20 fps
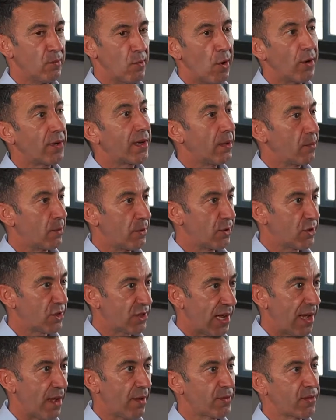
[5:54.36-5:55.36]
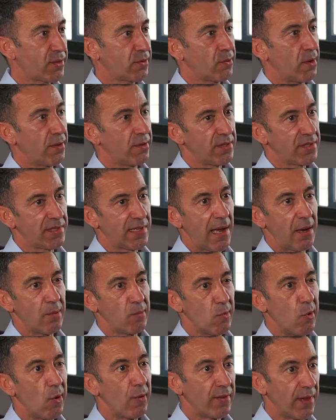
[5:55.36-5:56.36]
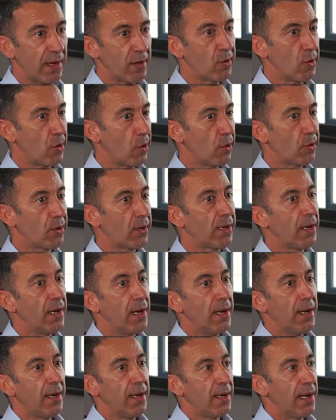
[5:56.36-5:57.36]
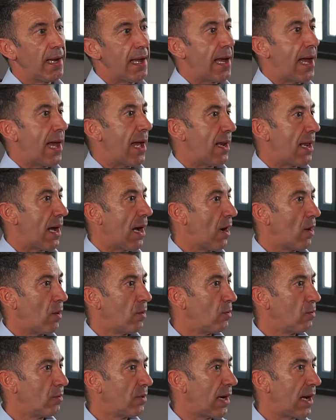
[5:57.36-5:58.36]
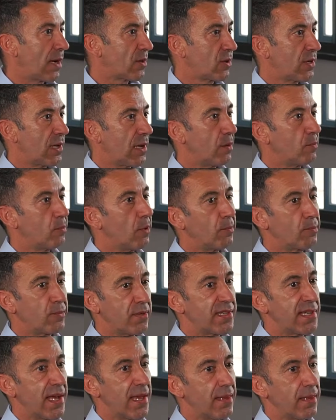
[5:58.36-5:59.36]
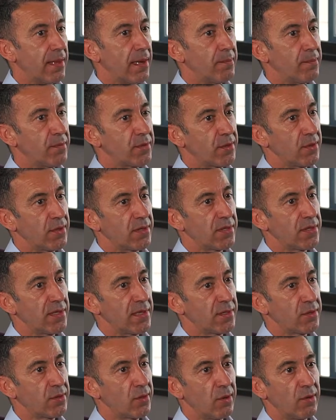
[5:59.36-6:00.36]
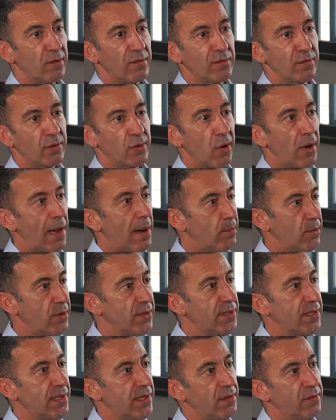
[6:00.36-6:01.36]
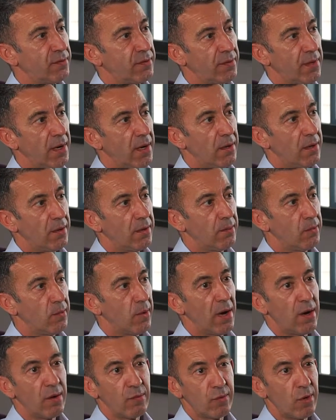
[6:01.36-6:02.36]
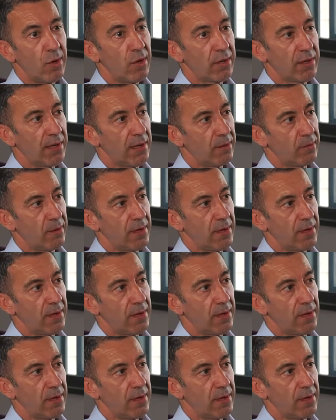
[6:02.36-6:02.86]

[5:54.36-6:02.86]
working with the chefs to understand what they cook and how actually I will present them. So it's this sort of collaborative way of working,